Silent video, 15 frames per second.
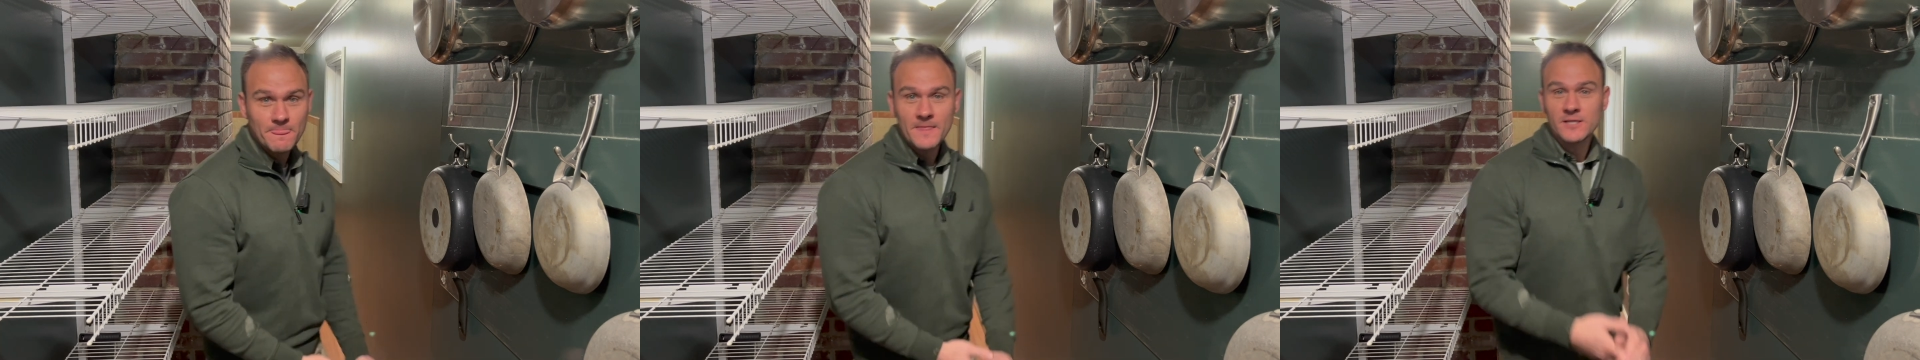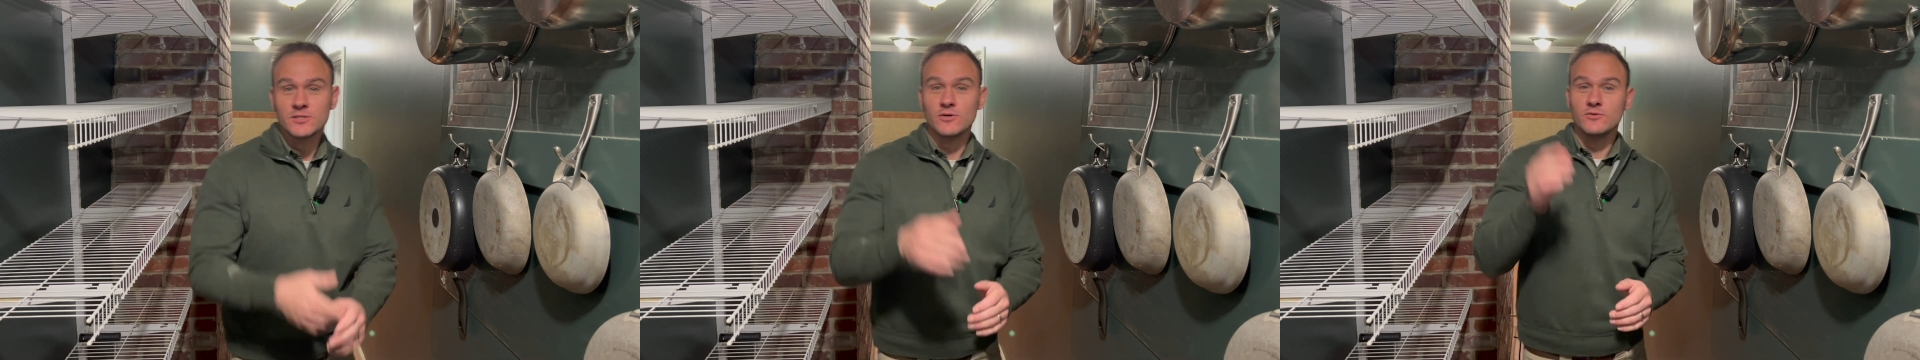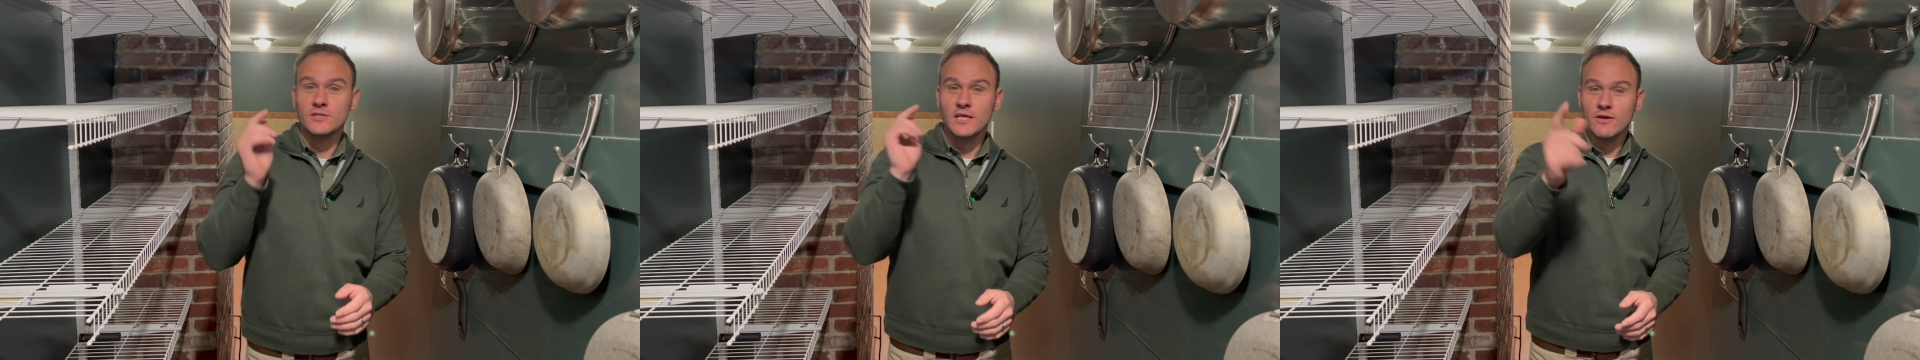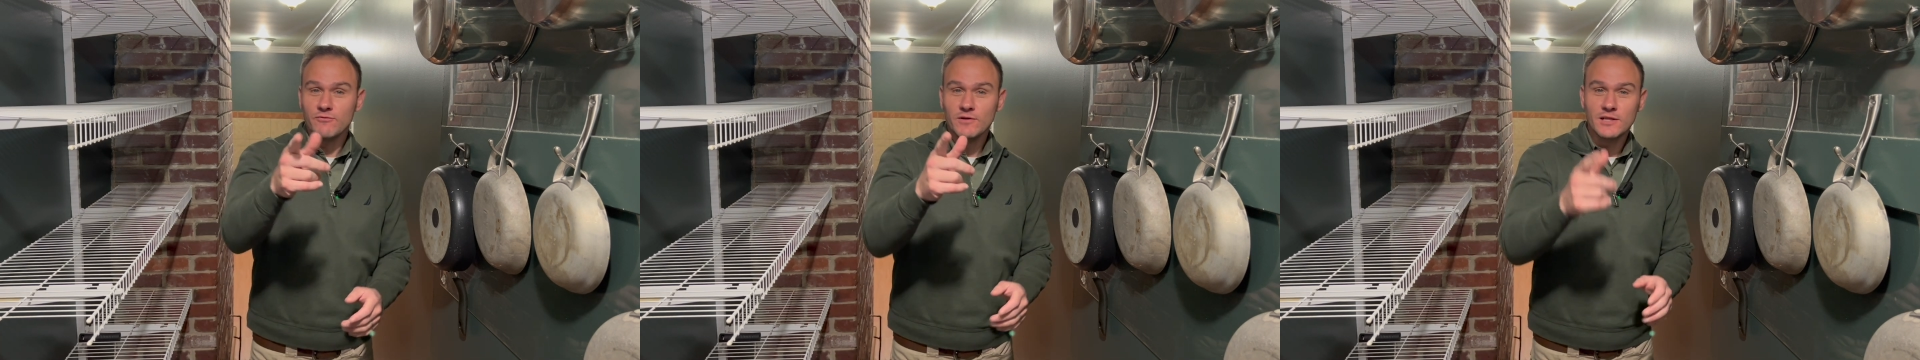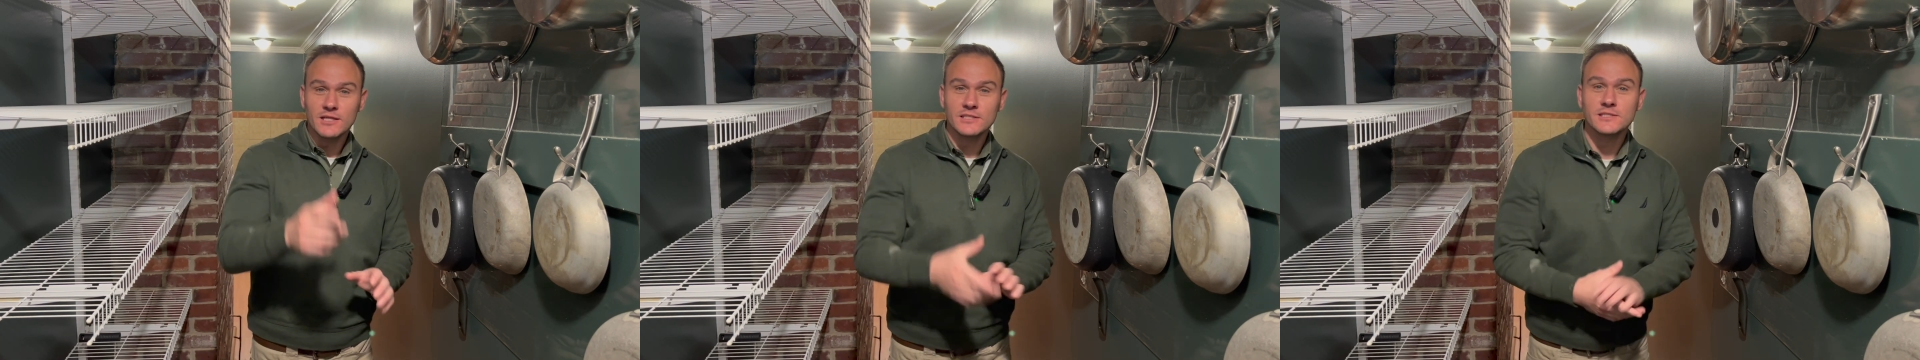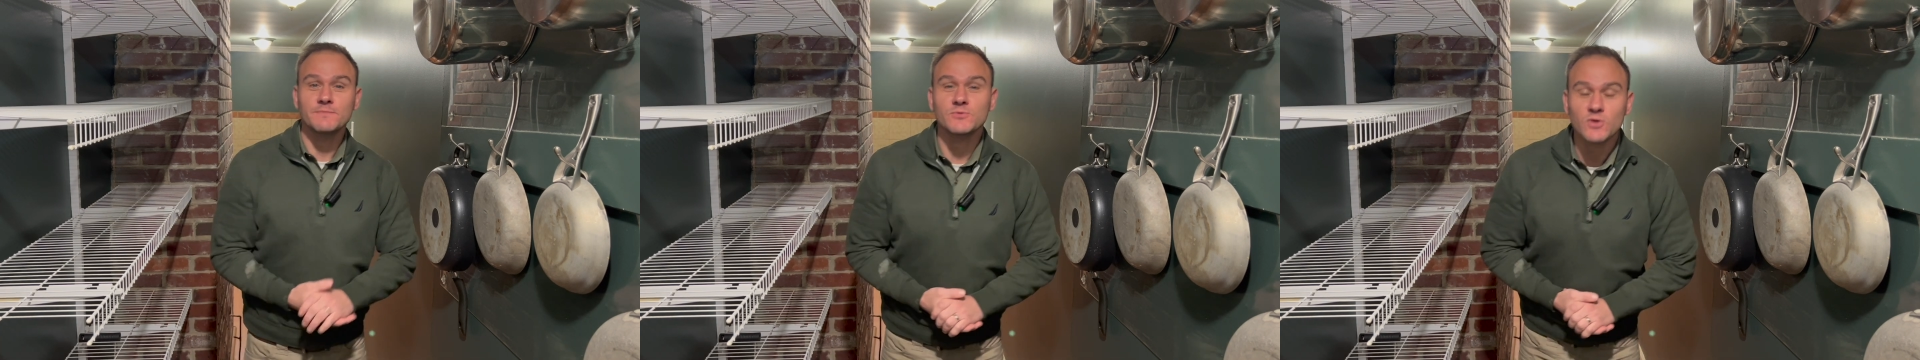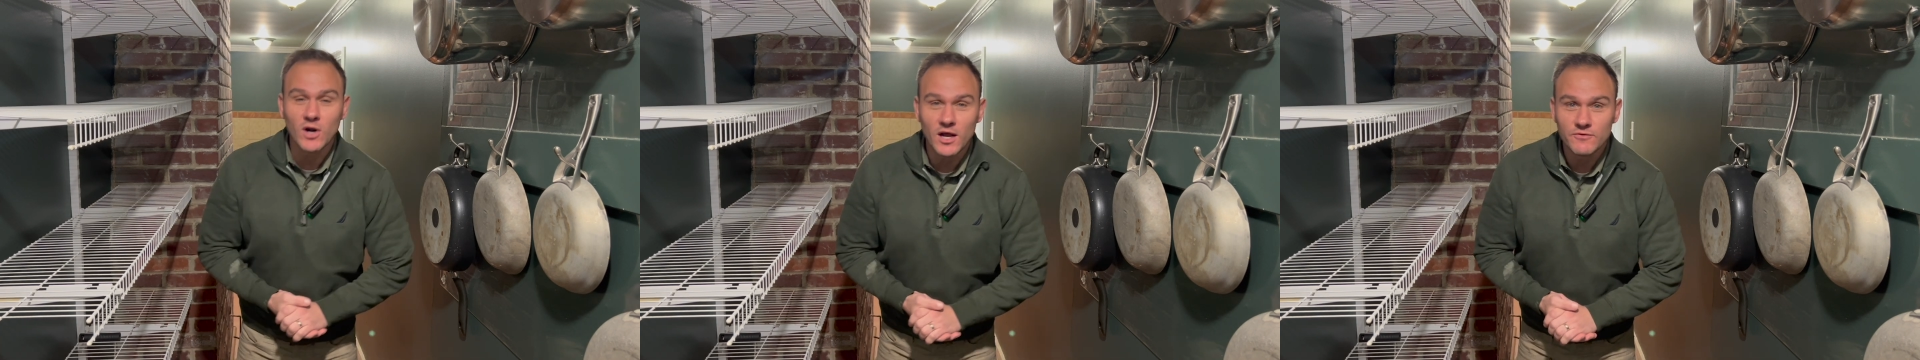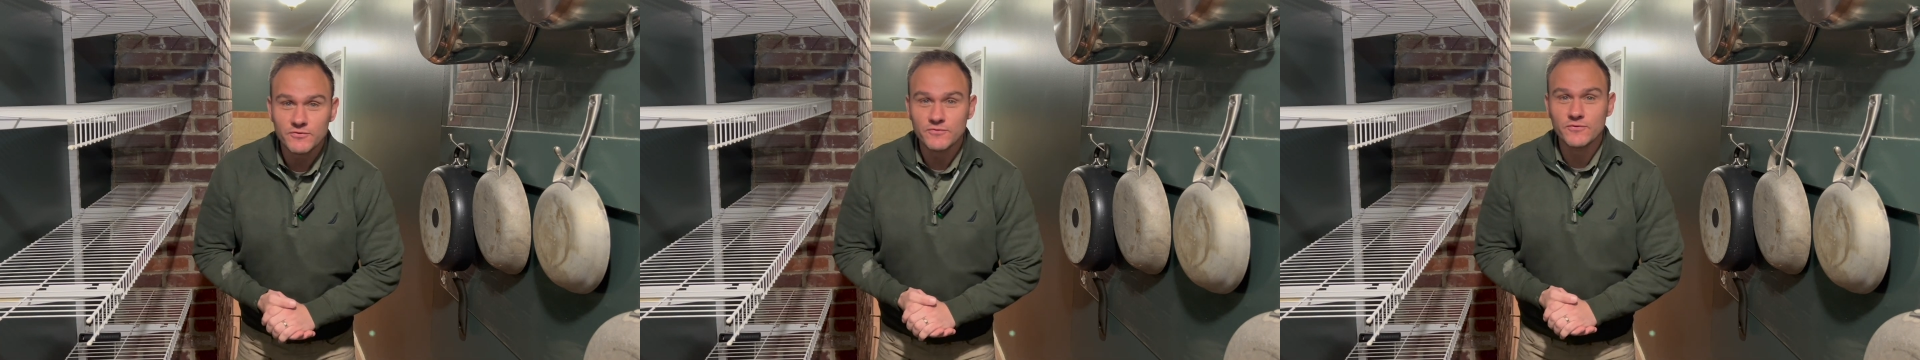So definitely
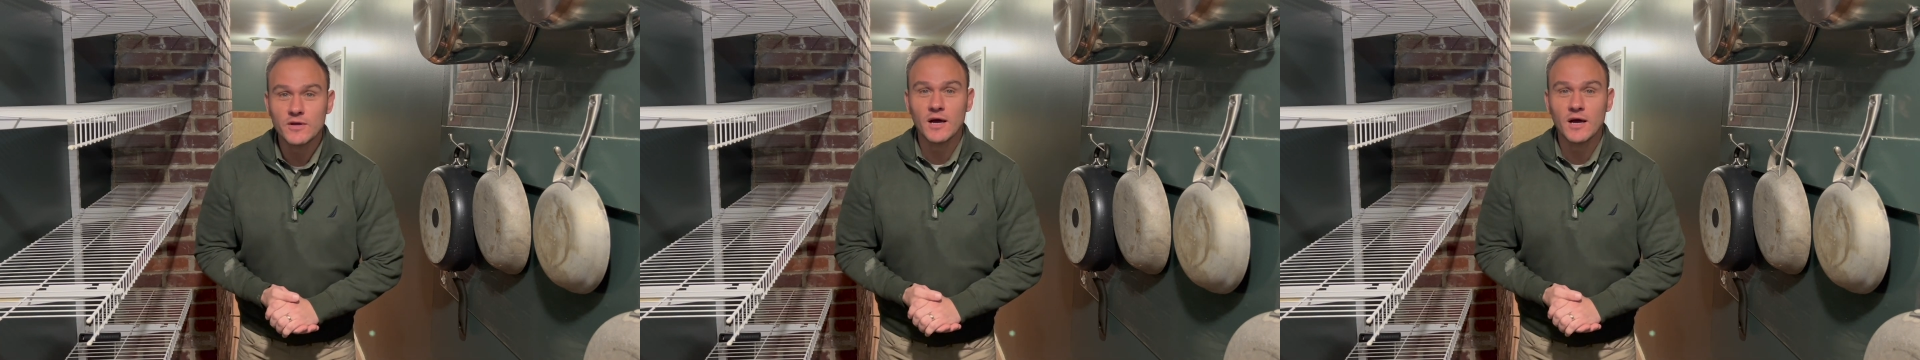subscribe if you